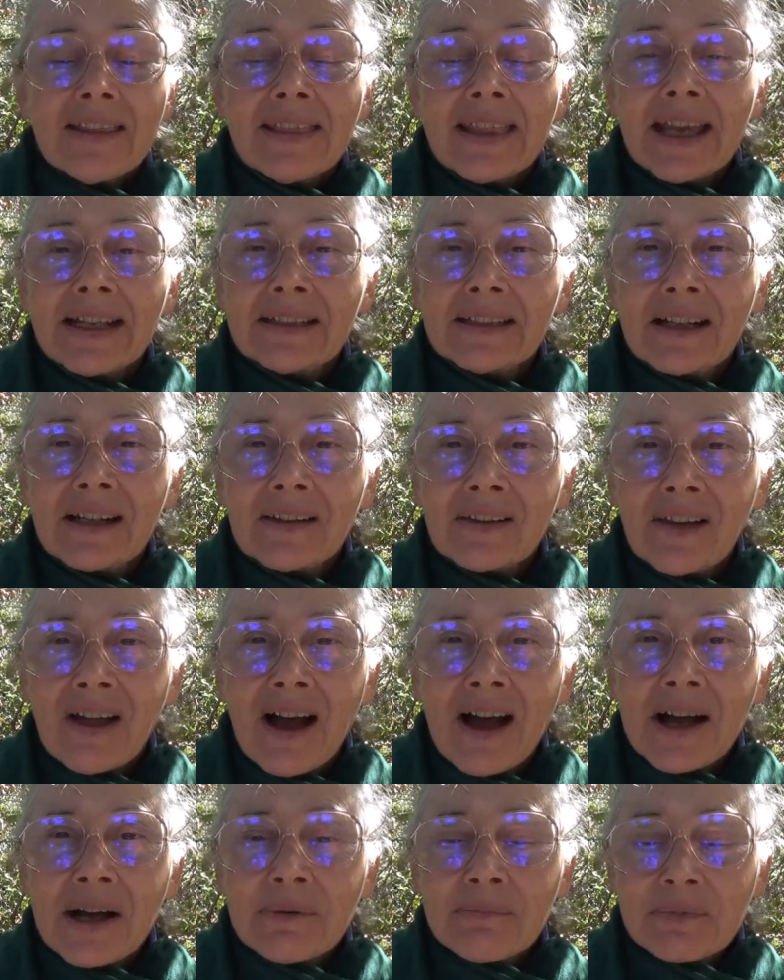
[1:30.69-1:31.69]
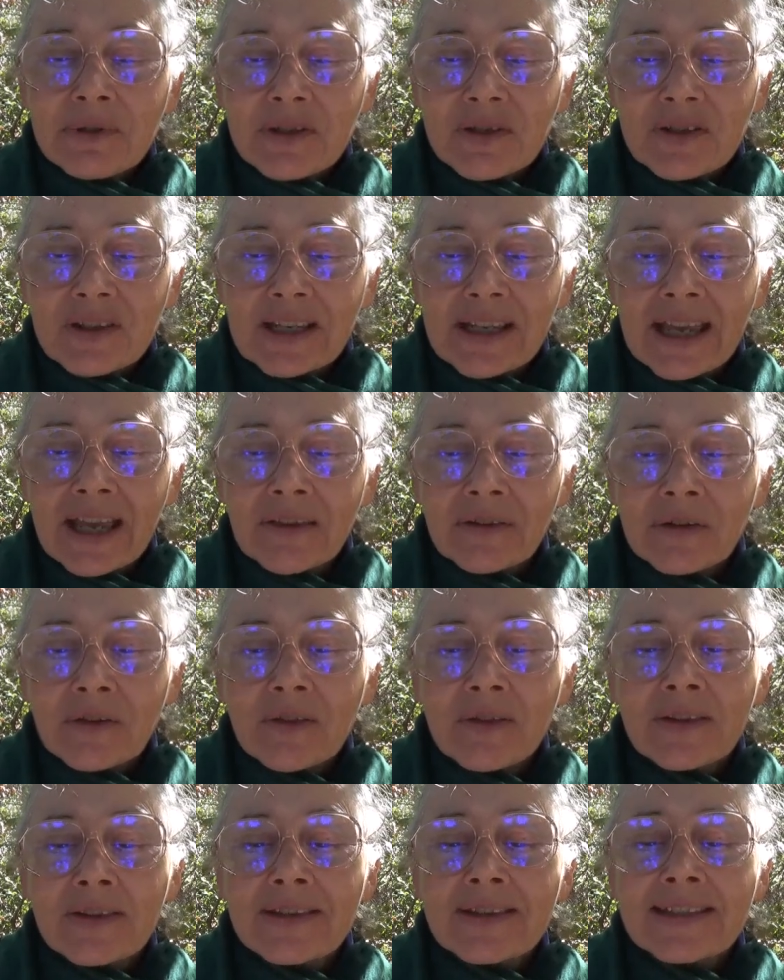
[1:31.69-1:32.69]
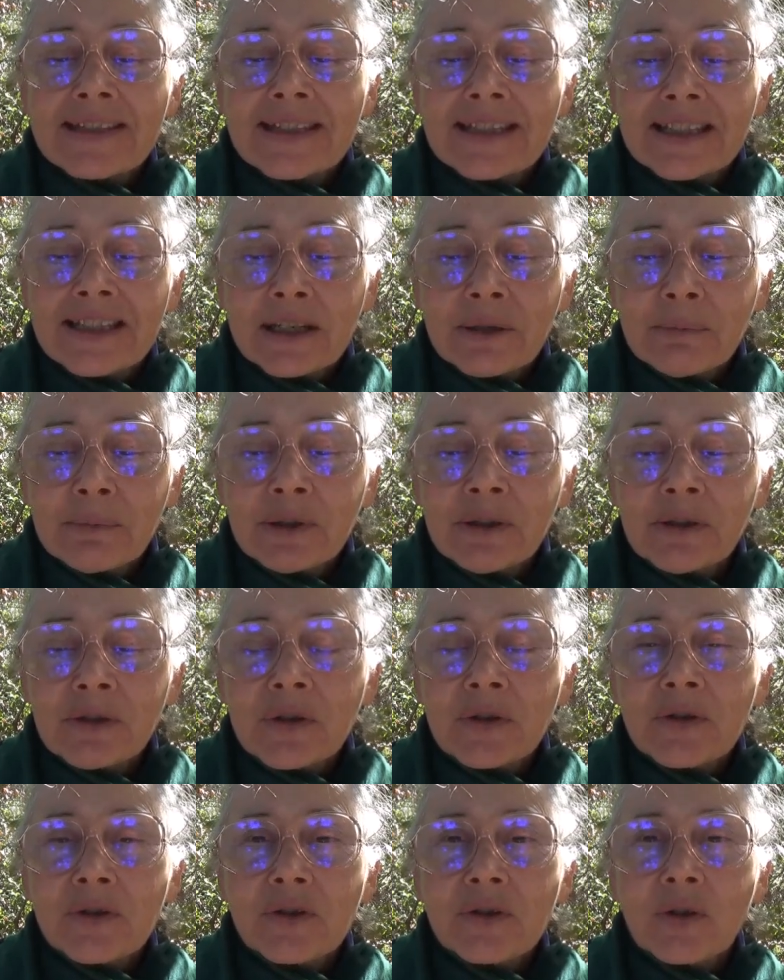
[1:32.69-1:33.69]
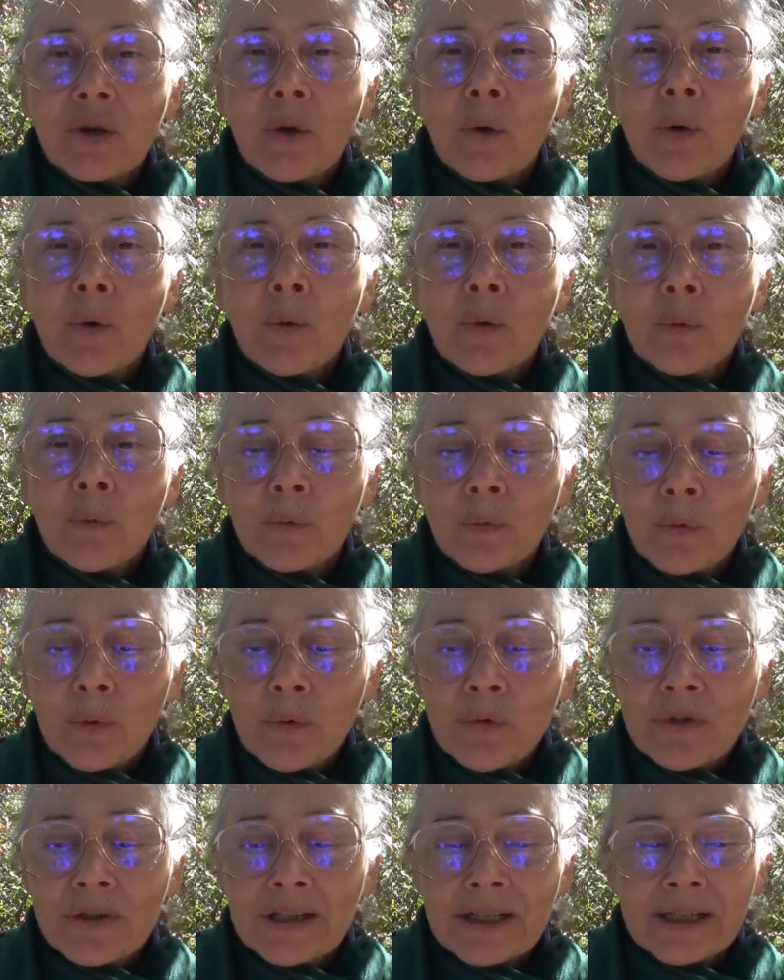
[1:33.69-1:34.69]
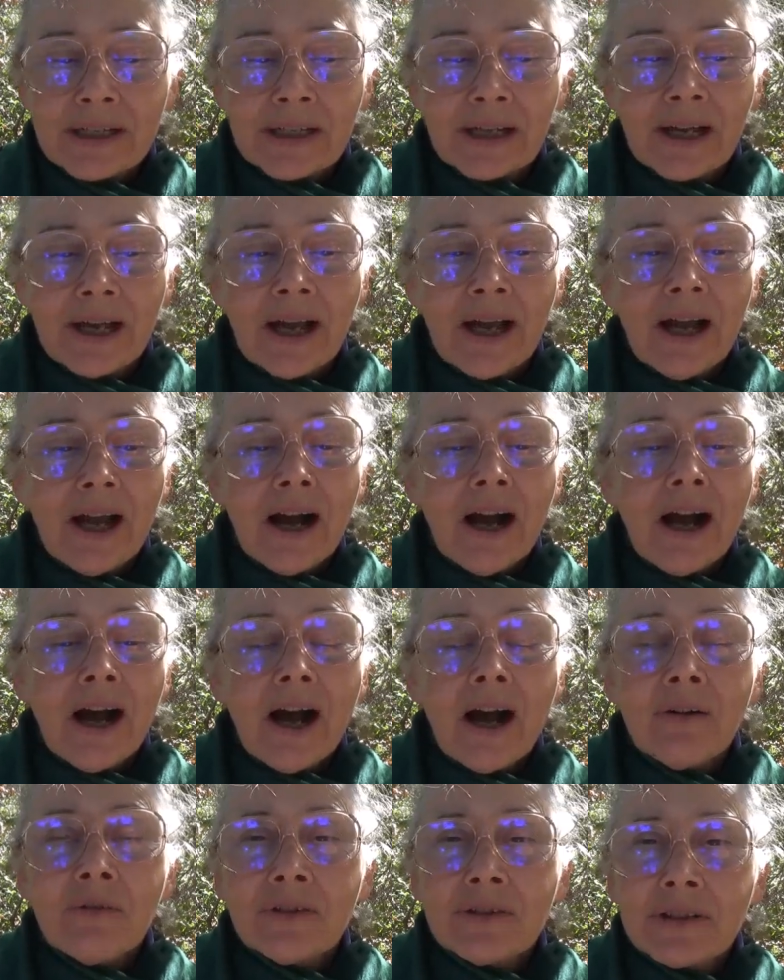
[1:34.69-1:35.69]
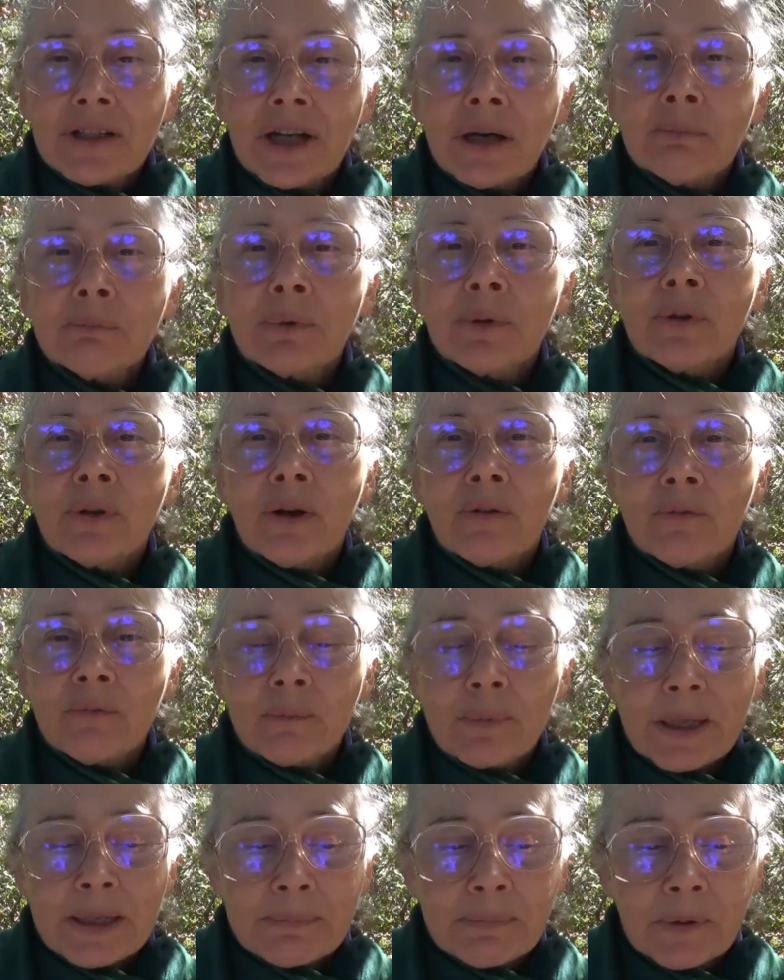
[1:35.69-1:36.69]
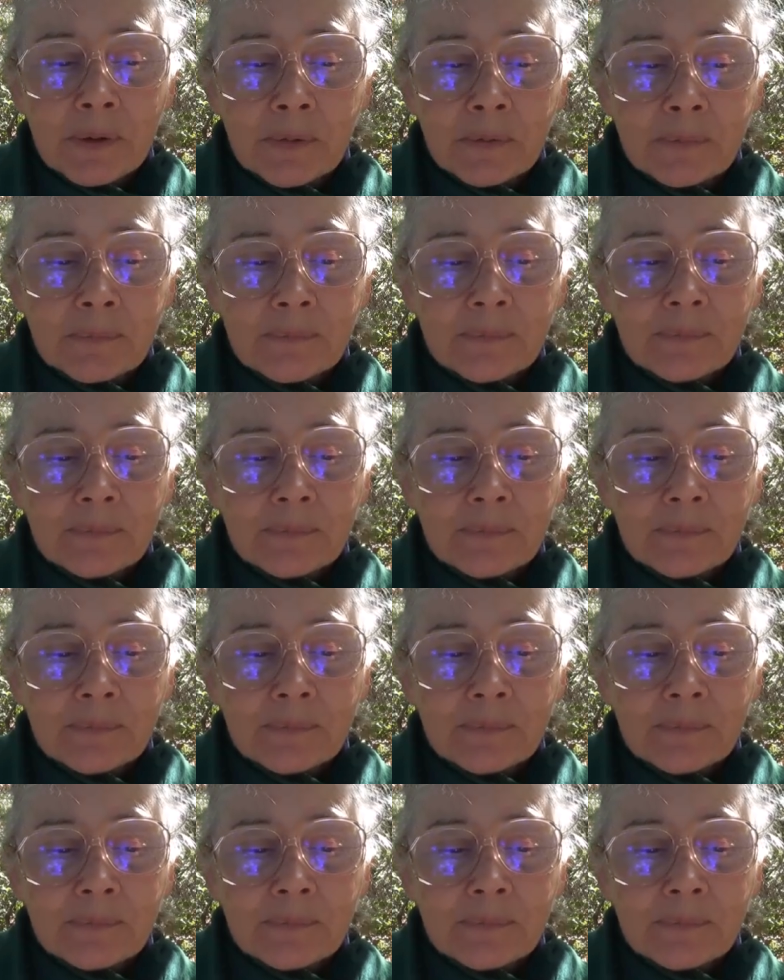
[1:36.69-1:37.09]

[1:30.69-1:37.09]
that gloms together the similar soul wounding of a number of people.